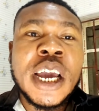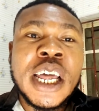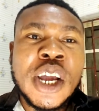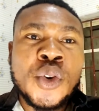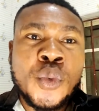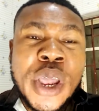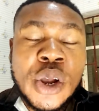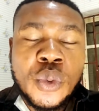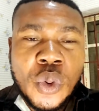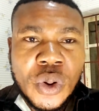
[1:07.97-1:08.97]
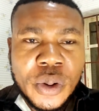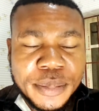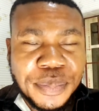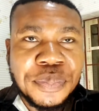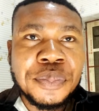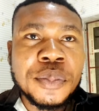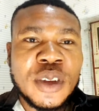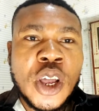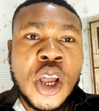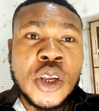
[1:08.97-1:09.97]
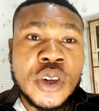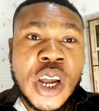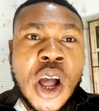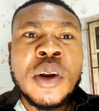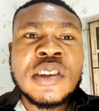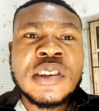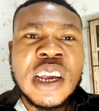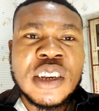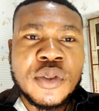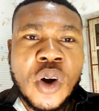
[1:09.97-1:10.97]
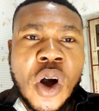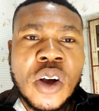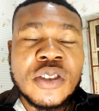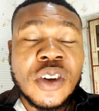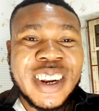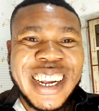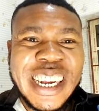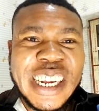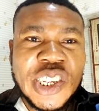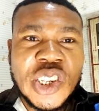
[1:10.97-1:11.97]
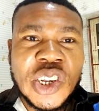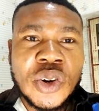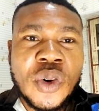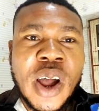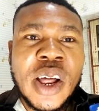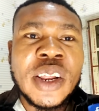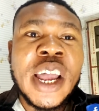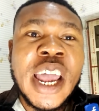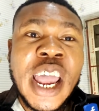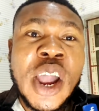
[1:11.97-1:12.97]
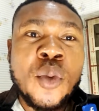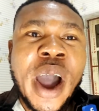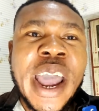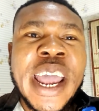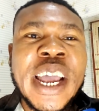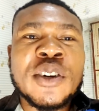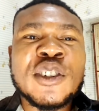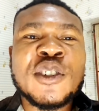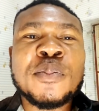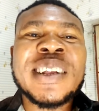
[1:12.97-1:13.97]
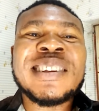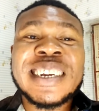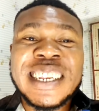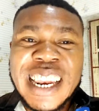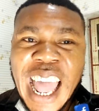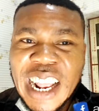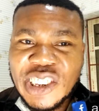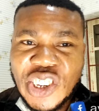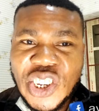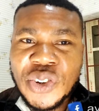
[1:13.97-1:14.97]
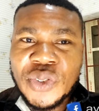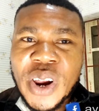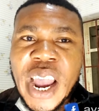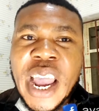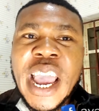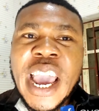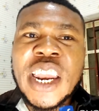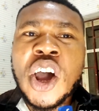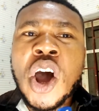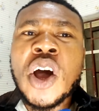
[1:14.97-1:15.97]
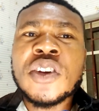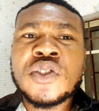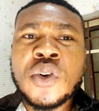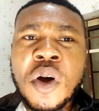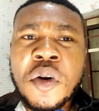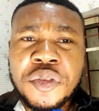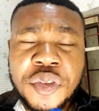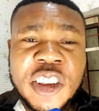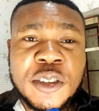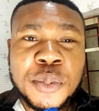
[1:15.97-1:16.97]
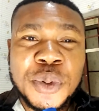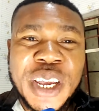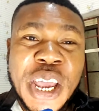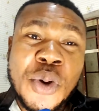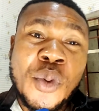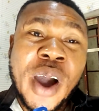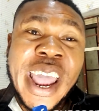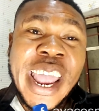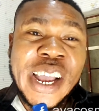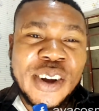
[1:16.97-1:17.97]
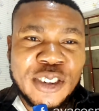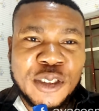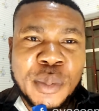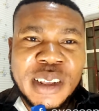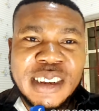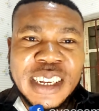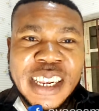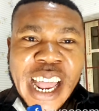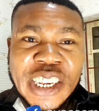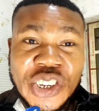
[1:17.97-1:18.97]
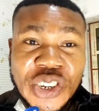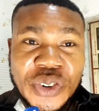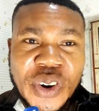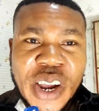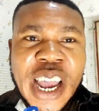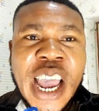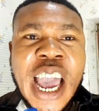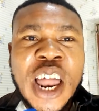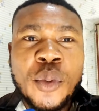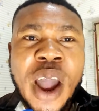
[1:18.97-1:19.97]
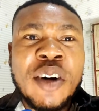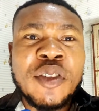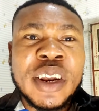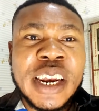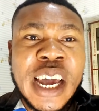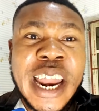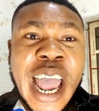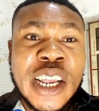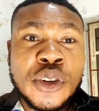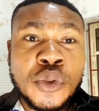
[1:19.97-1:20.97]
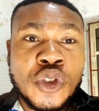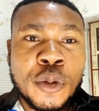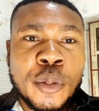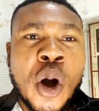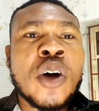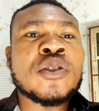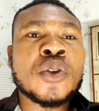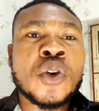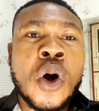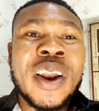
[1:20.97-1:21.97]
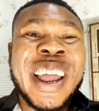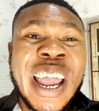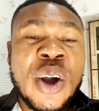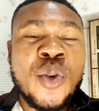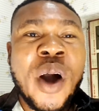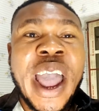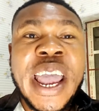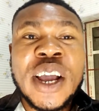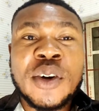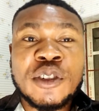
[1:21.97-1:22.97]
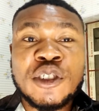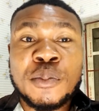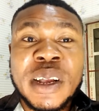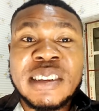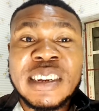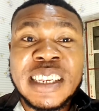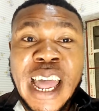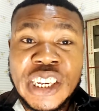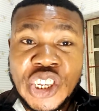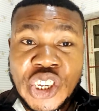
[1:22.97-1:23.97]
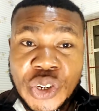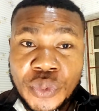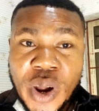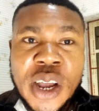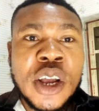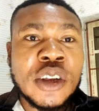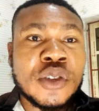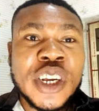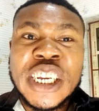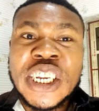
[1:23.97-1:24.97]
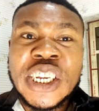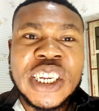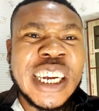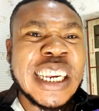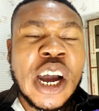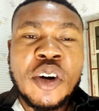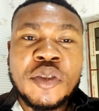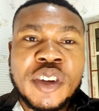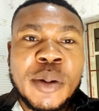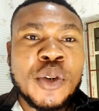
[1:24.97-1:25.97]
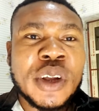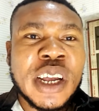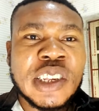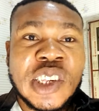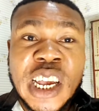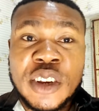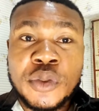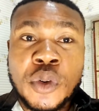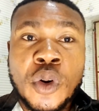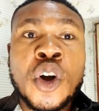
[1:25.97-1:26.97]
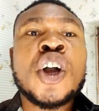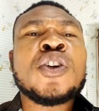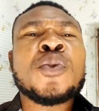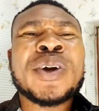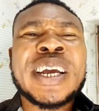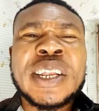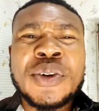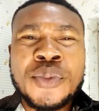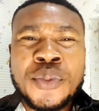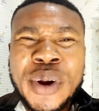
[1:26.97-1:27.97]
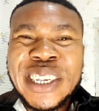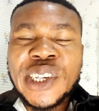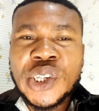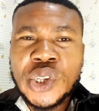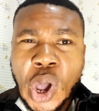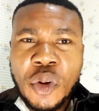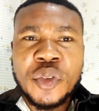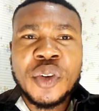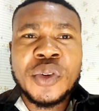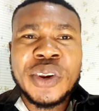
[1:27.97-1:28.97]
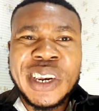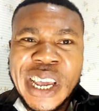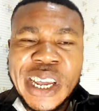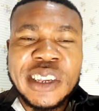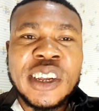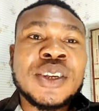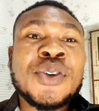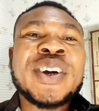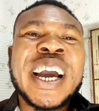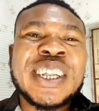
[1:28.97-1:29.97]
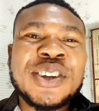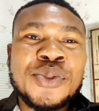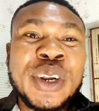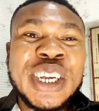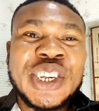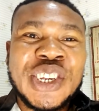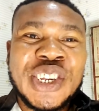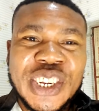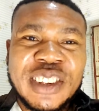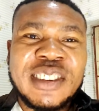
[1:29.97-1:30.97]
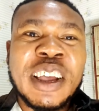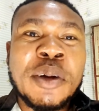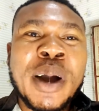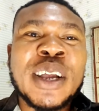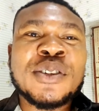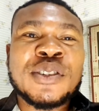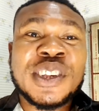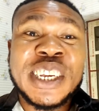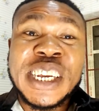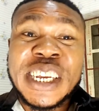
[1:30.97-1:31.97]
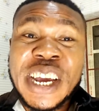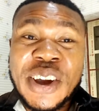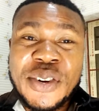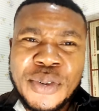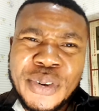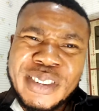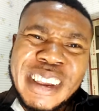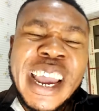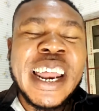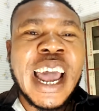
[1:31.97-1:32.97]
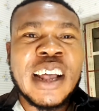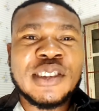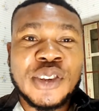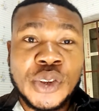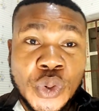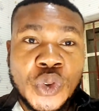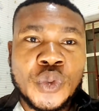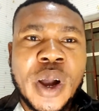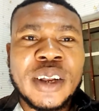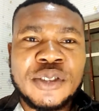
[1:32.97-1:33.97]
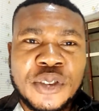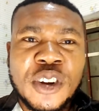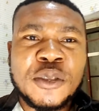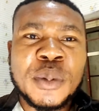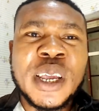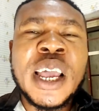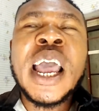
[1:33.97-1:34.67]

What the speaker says: In a quick one, you can always search for us on Instagram, AYA Cosmetic Nigeria, and also on Facebook, AYA Cosmetic Nigeria. And we have another YouTube also called AYA Cosmetic Nigeria. So either of them you can search for, you'll get the rich stuff you need. You'll get the rich gist about your skincare routine as usual, trust me.